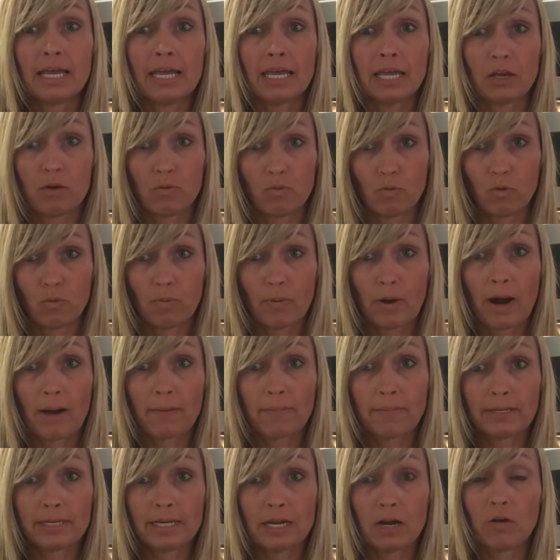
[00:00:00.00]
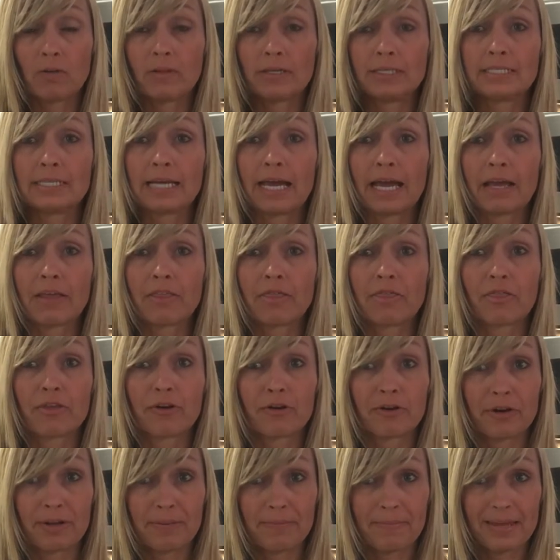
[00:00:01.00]
it will probably only take
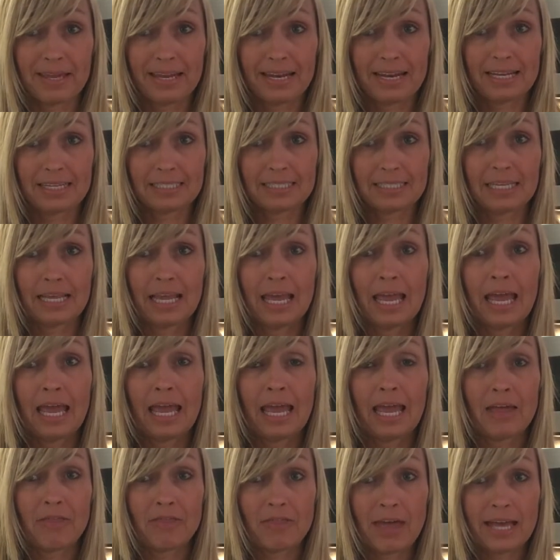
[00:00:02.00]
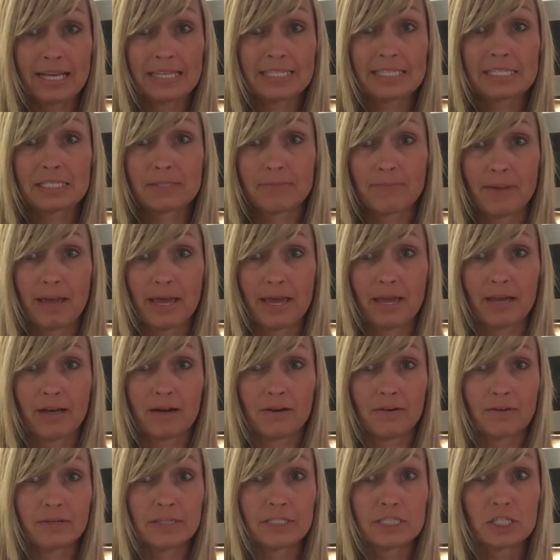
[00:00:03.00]
30 minutes. And they
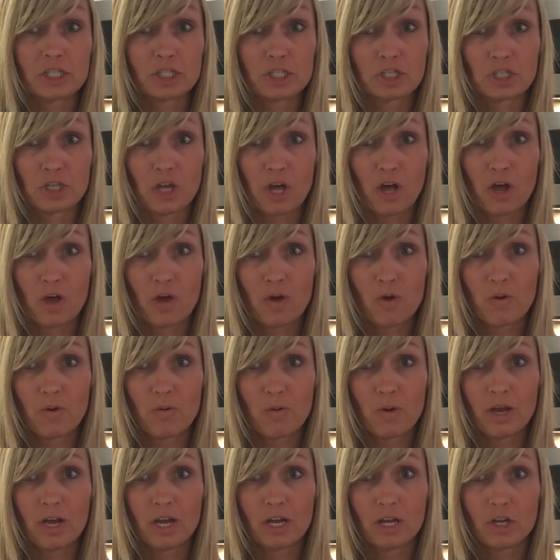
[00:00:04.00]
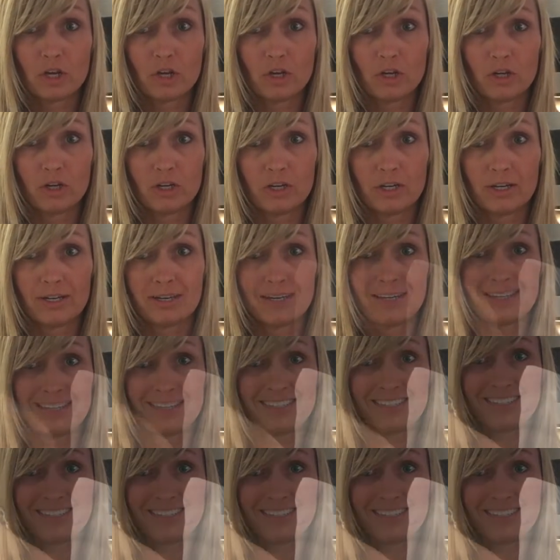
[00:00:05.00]
smell so good.